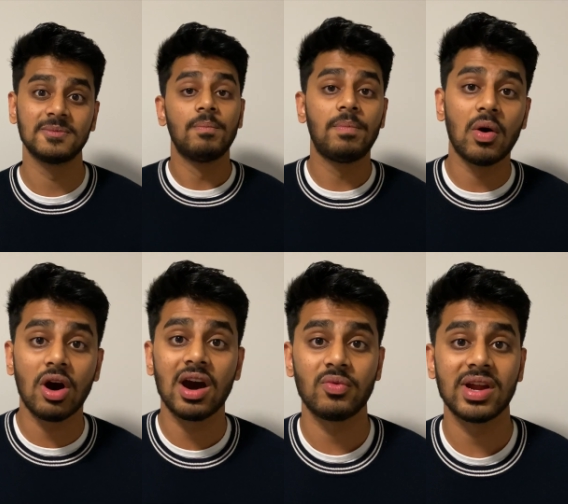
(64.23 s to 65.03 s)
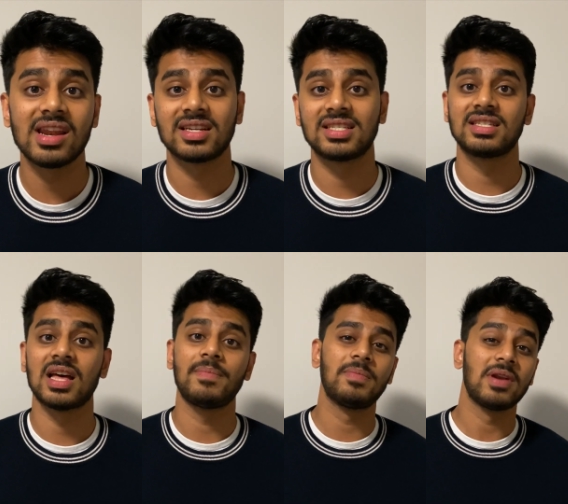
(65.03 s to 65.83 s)
But what I realized is that
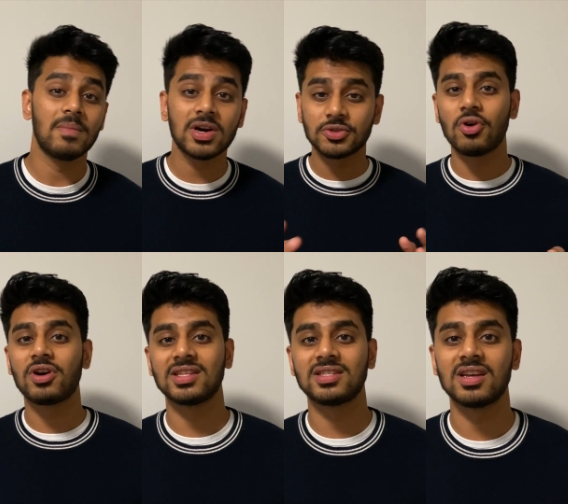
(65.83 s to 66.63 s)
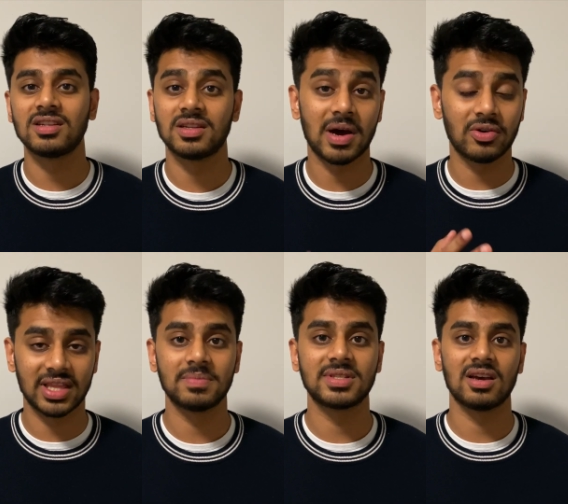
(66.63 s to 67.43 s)
people are much more concerned about
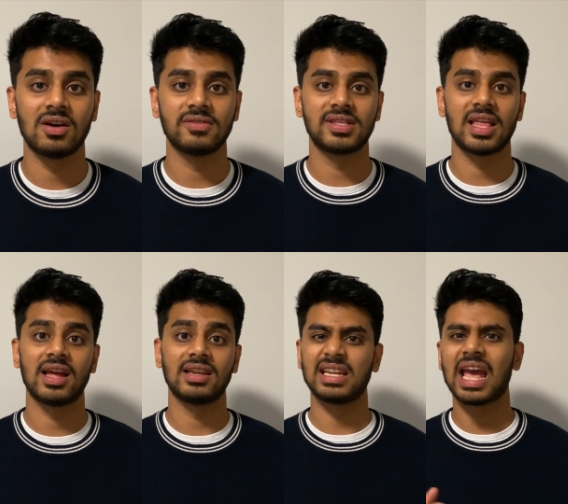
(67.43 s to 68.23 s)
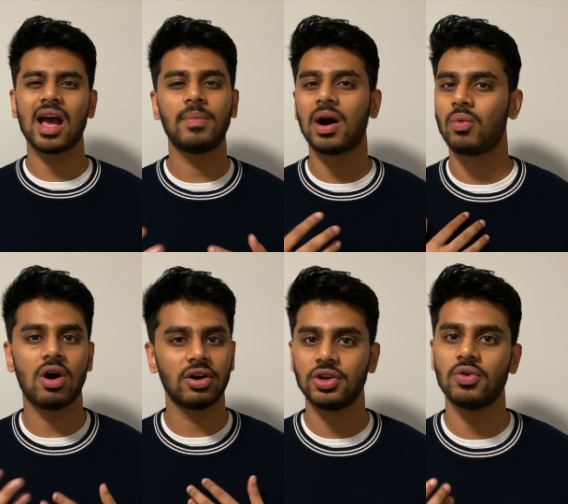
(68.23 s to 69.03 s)
themselves than care about
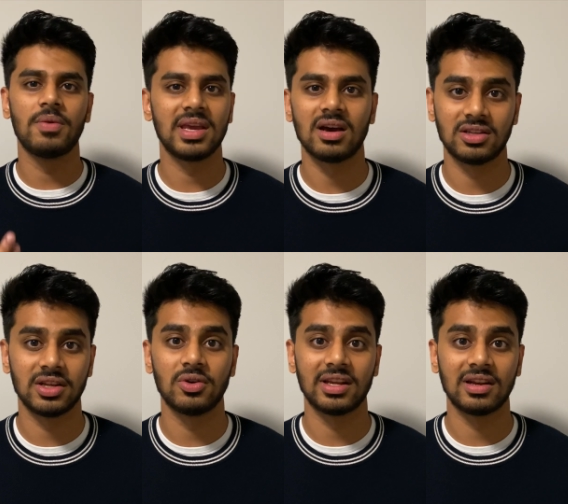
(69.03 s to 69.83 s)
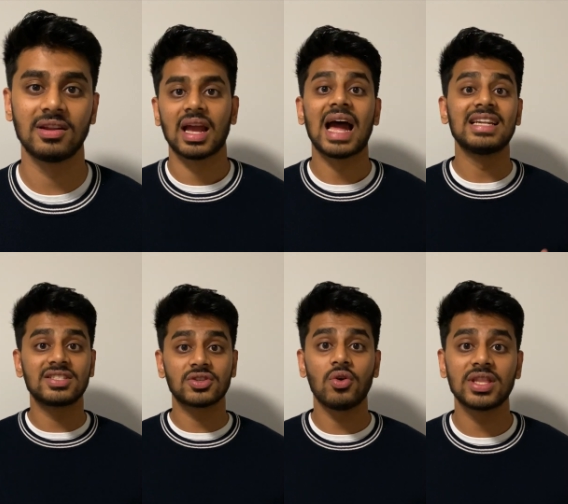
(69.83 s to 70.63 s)
what you or me are doing. And it's
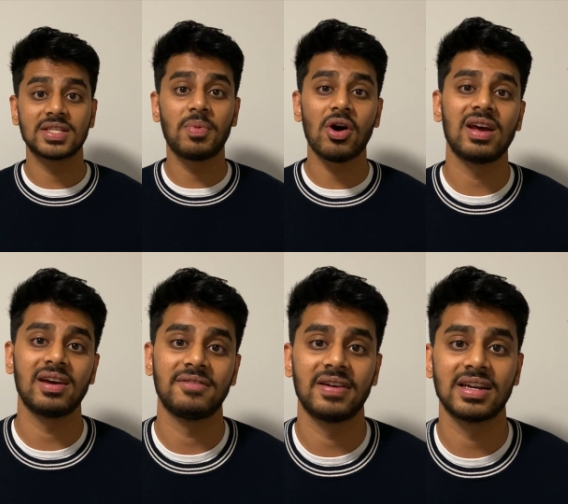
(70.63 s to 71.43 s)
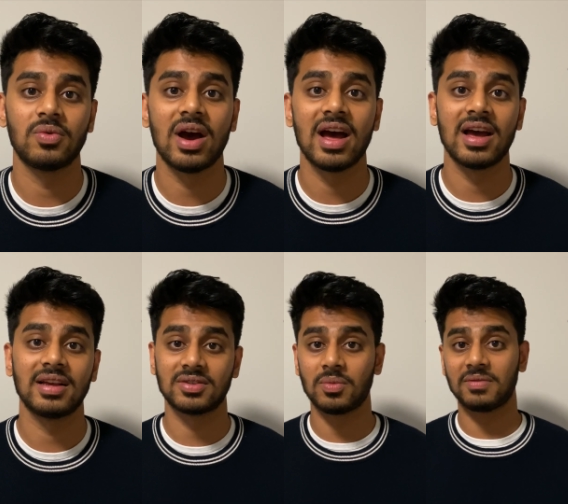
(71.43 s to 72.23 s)
called the spotlight effect, where
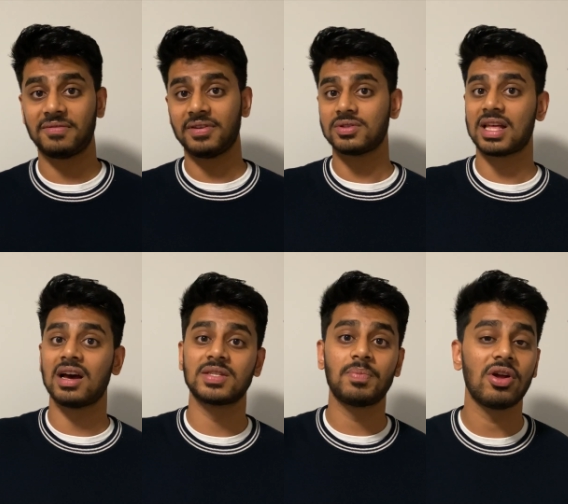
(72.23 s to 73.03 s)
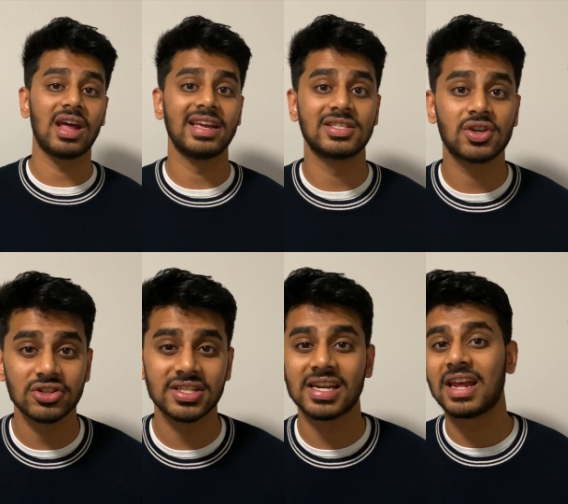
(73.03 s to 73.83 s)
someone feels that a spotlight is
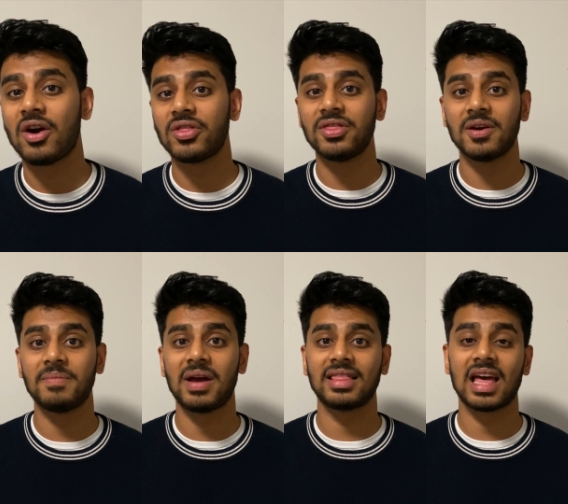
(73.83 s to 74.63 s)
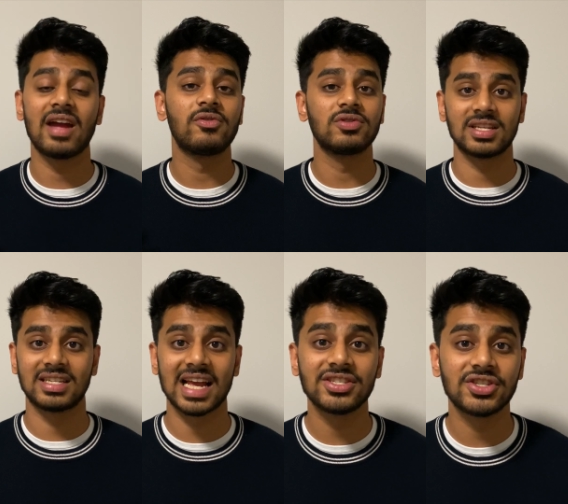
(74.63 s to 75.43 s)
constantly on them and that everyone's
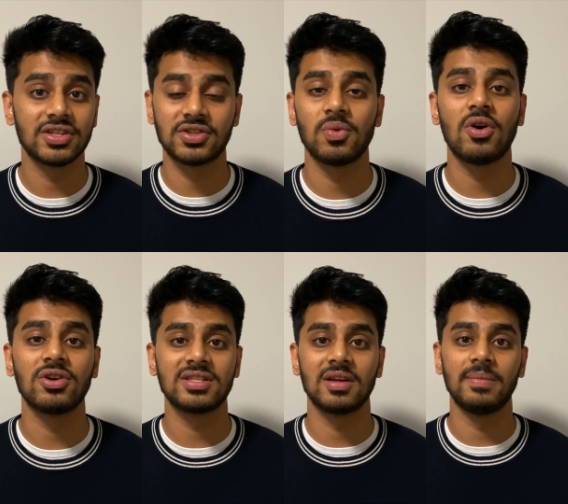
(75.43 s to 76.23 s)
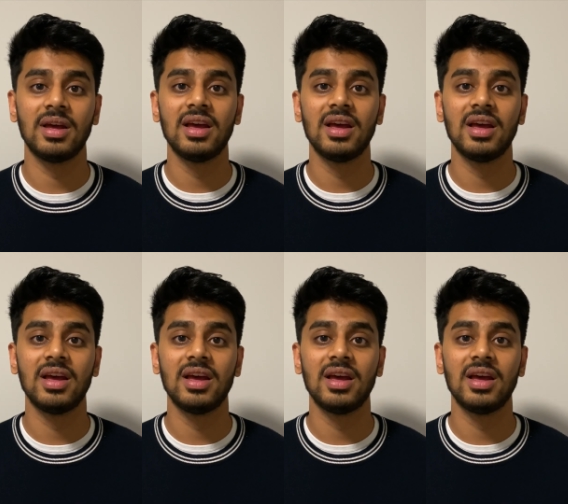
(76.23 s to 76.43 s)
attention is towards them.